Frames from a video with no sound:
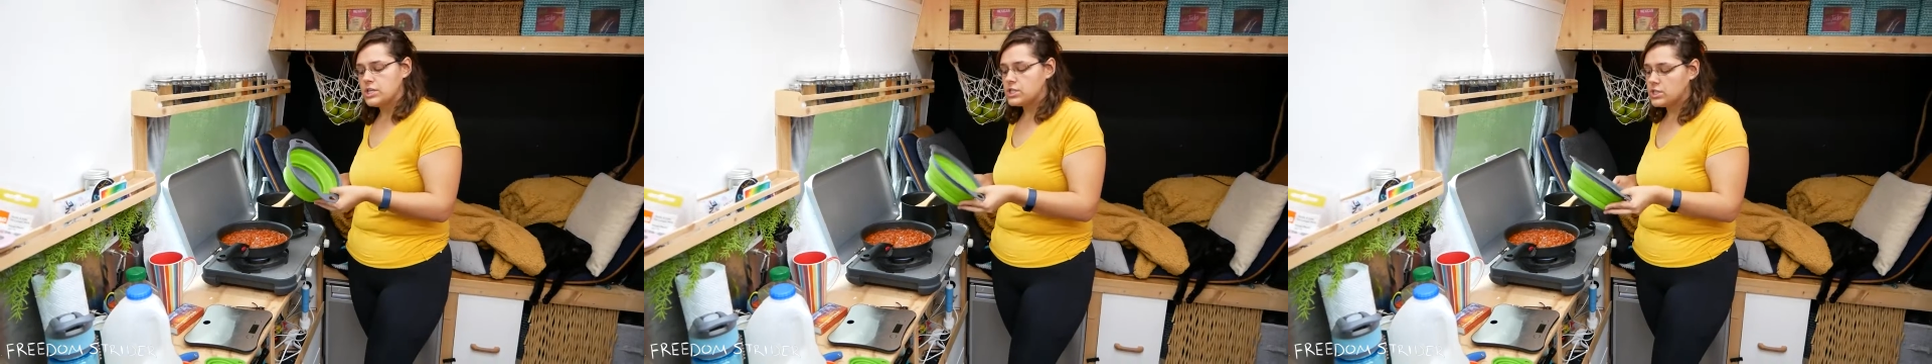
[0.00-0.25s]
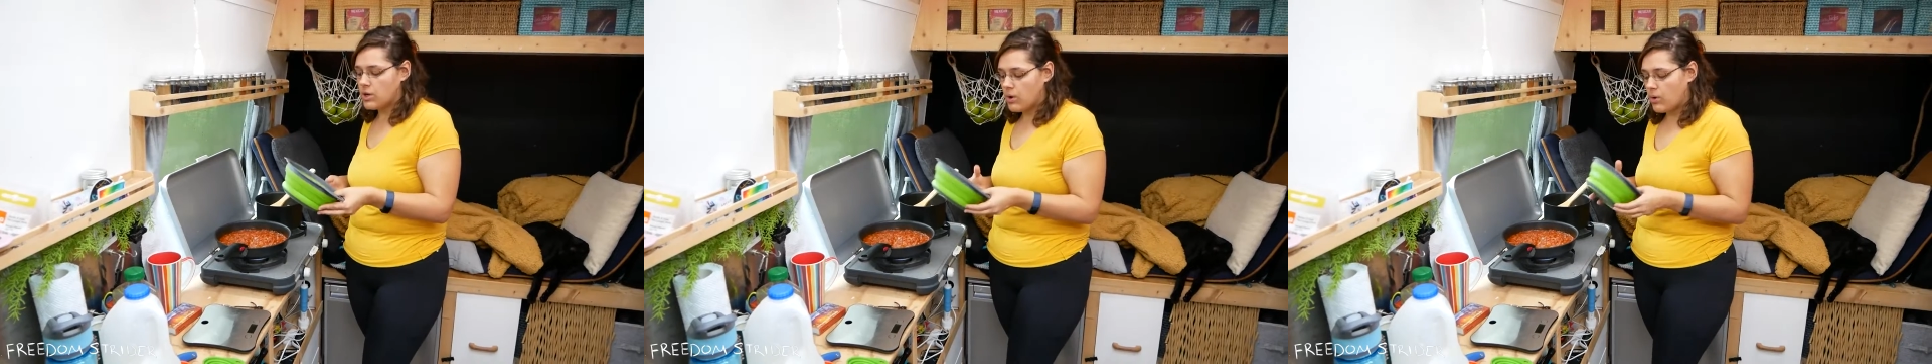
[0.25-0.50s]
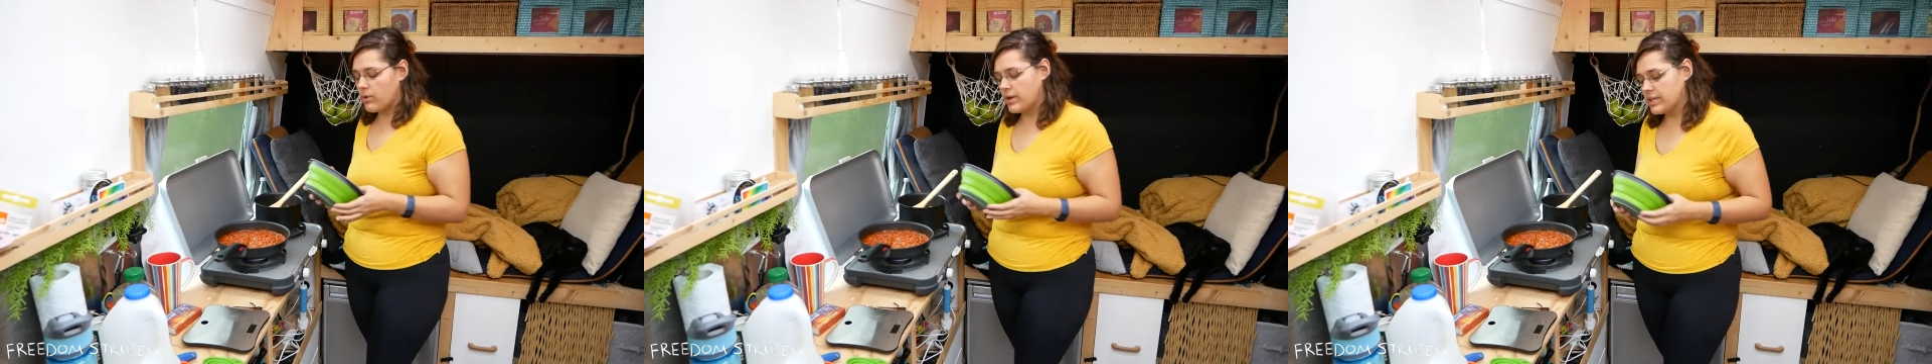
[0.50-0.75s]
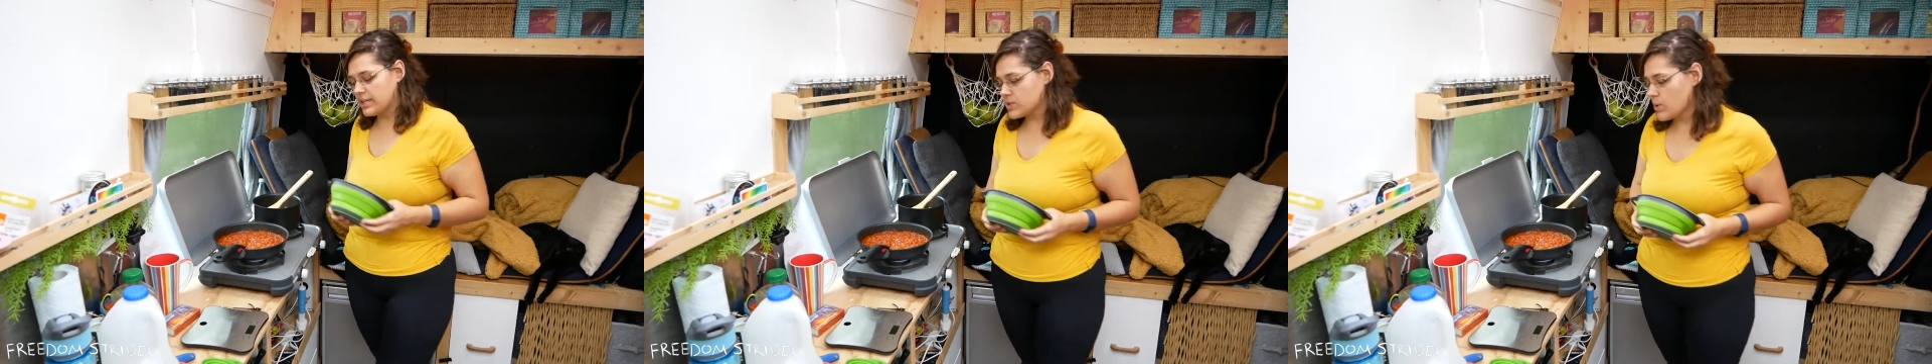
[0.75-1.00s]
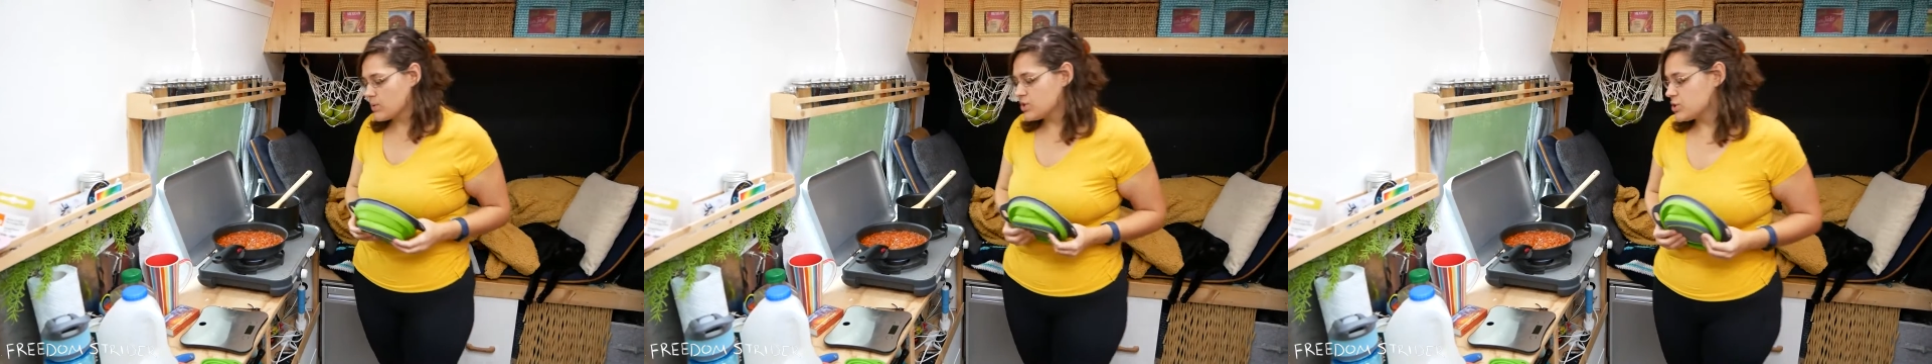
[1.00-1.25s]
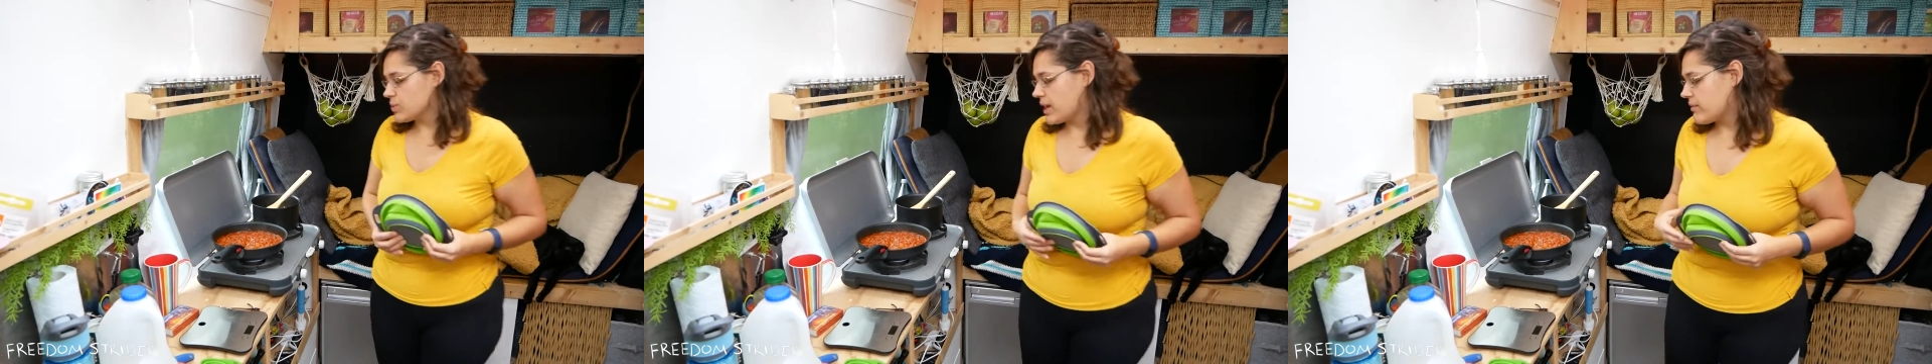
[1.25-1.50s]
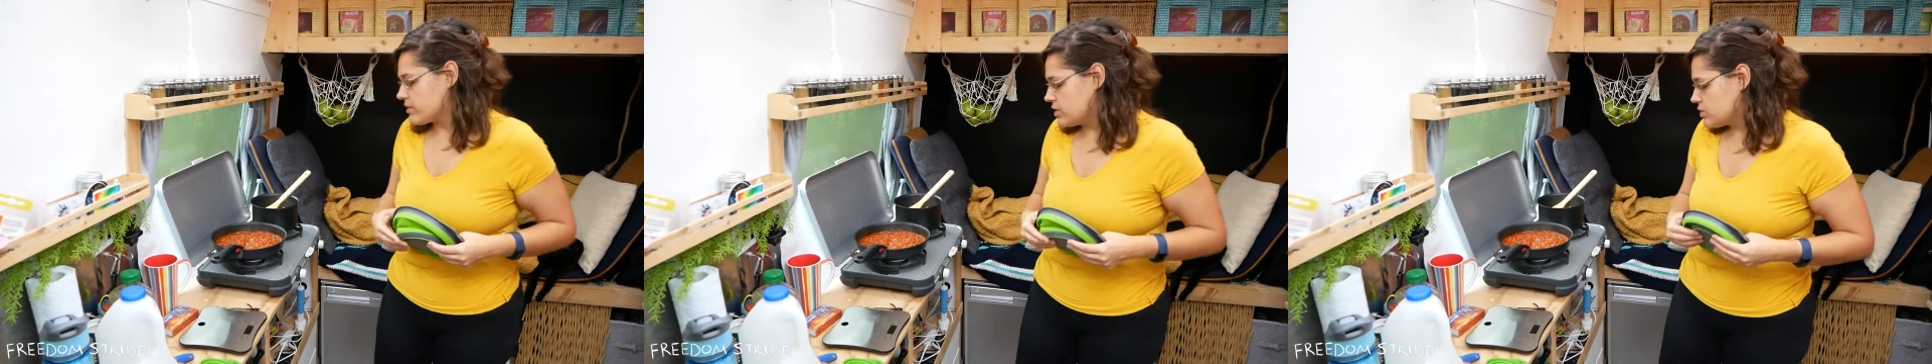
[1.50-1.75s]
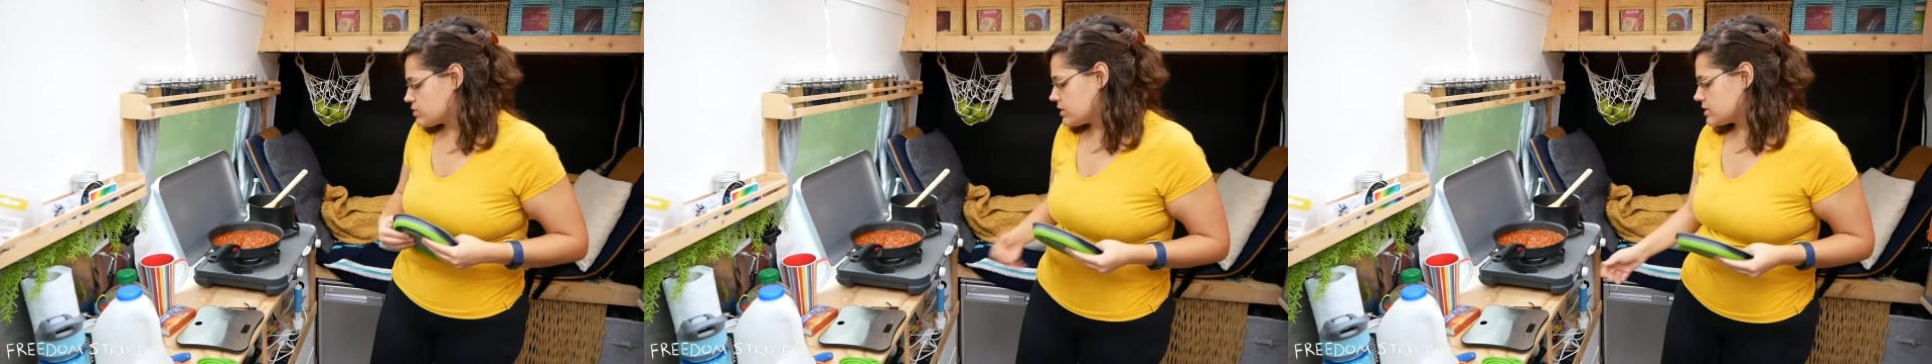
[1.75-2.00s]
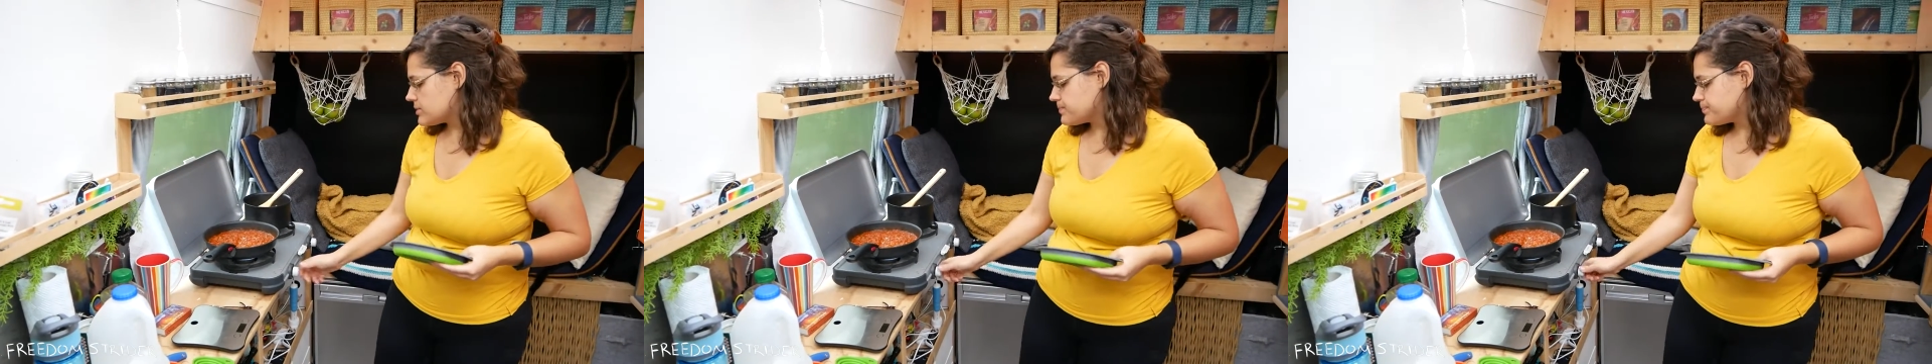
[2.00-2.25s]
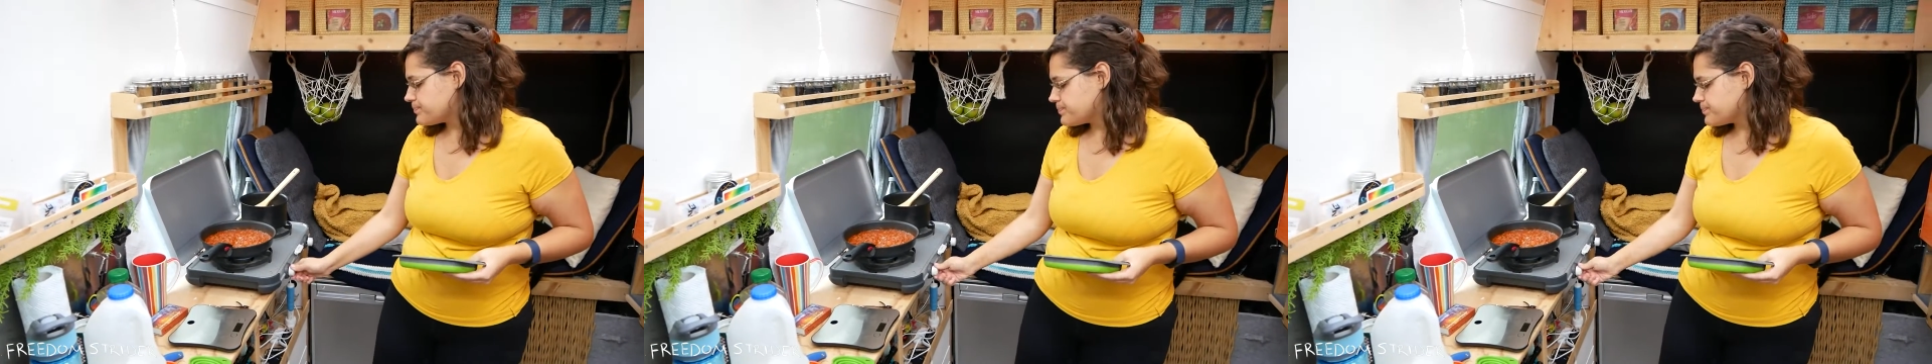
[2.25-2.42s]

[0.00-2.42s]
So I think that's why we haven't used it.